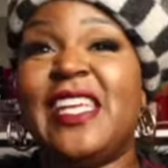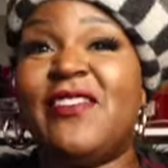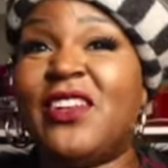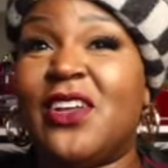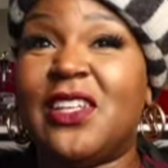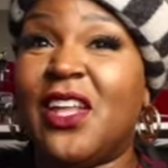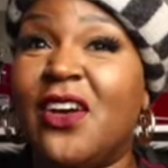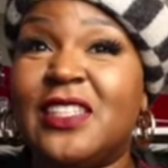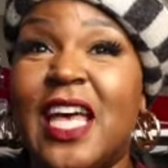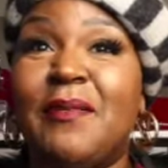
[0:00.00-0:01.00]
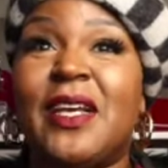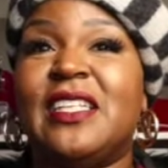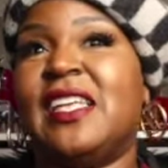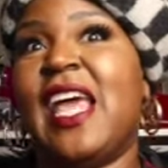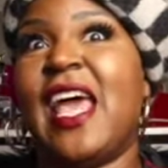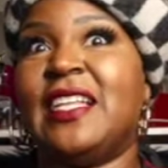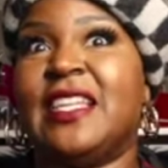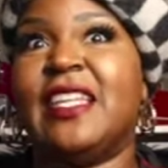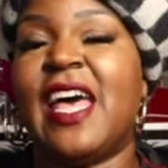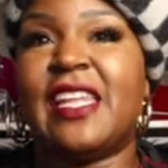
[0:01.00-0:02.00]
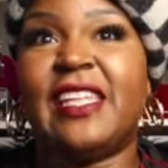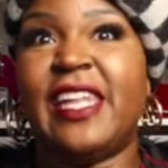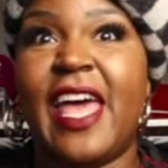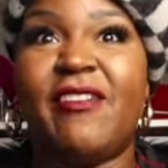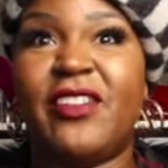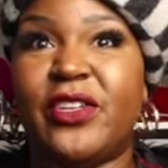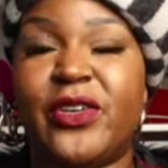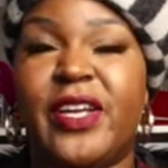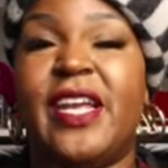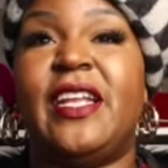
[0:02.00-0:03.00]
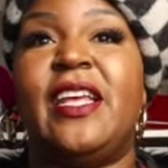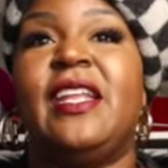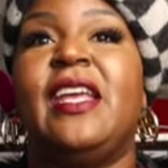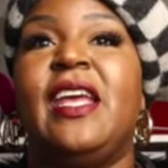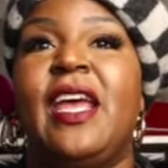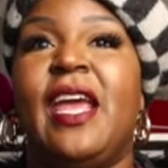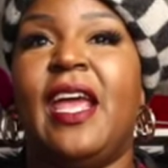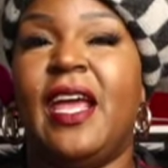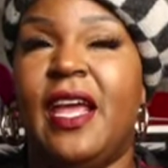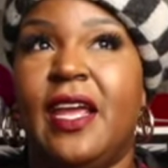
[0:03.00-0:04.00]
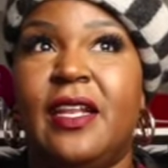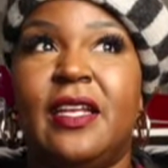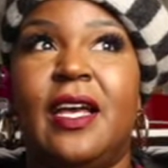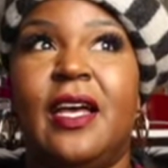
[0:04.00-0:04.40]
leave it on a long time because it has a lot of lavender in it. And